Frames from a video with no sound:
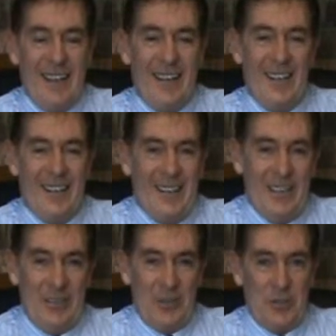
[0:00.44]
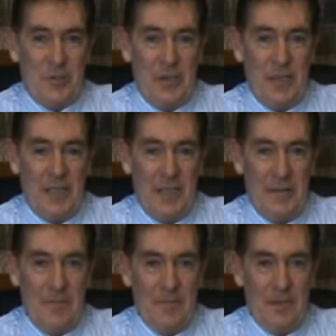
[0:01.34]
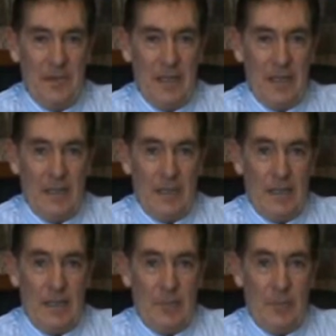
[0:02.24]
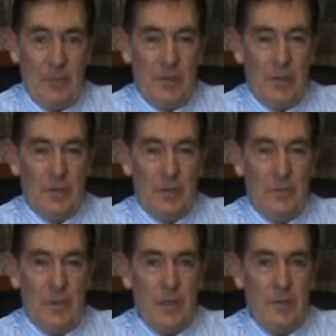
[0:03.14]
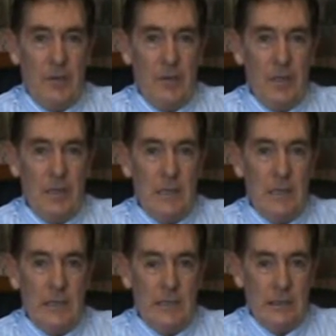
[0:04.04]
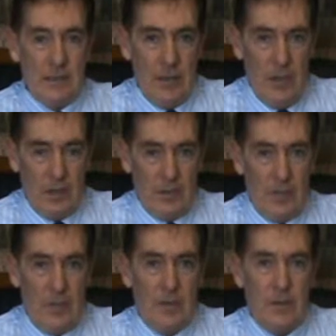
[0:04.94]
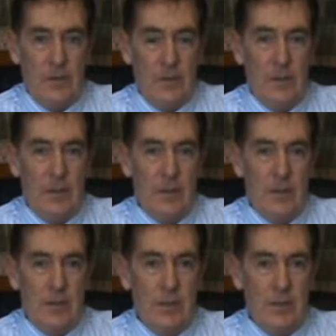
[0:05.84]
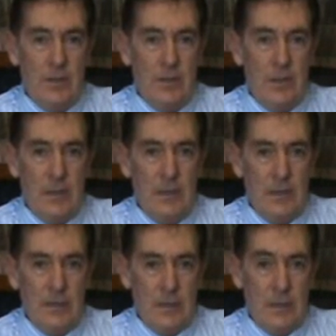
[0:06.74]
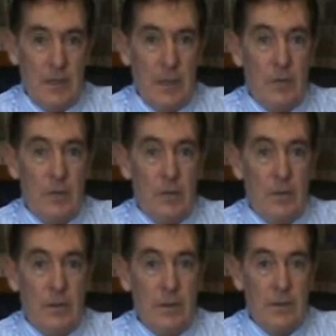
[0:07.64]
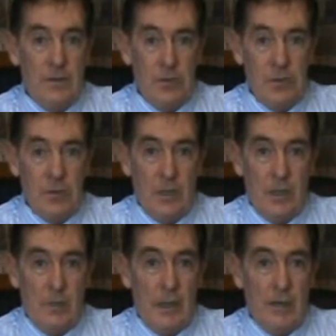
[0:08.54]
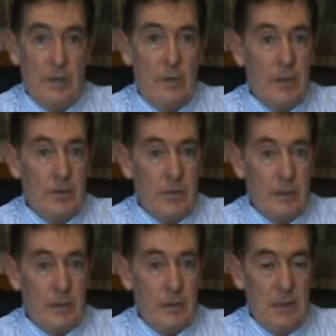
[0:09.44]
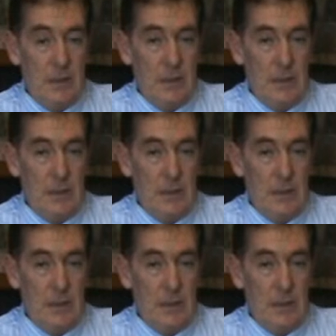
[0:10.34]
Hi, Dr Bill here. I'm going to talk to you about a very hot topic at the moment in the news, something that everyone is talking about or interested in.